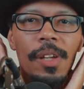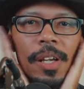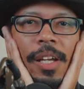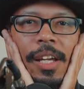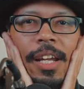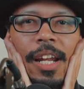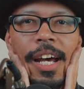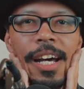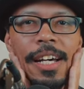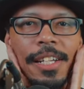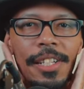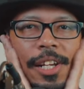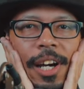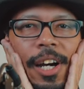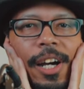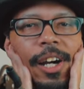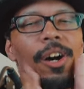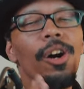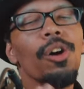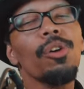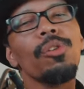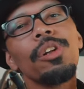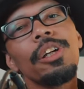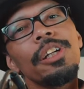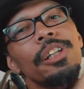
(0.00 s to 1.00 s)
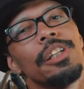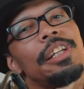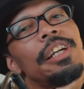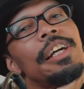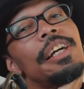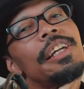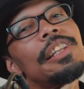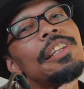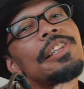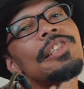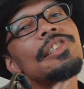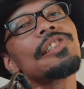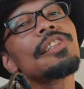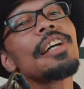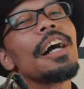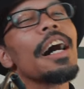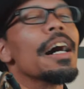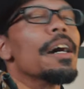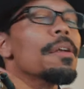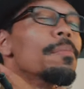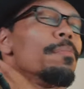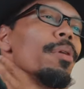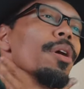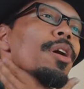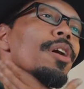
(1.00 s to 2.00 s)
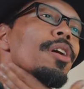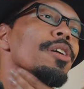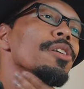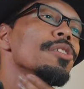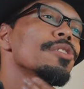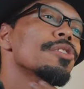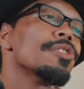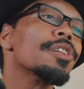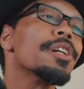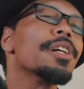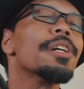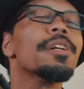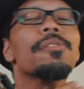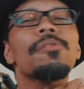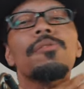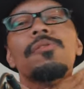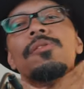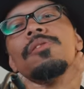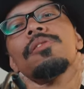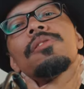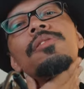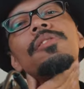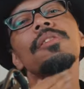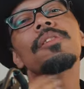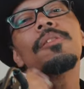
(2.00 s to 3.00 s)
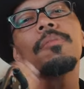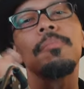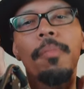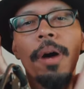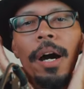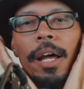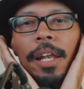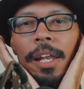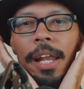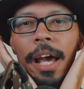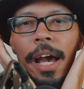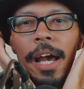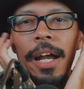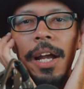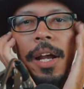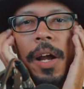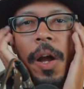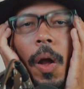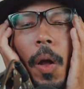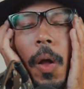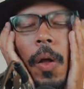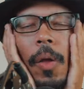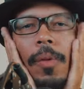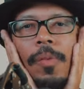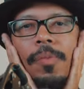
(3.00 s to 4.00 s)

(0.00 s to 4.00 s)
And as I only did the sideburns and my neck,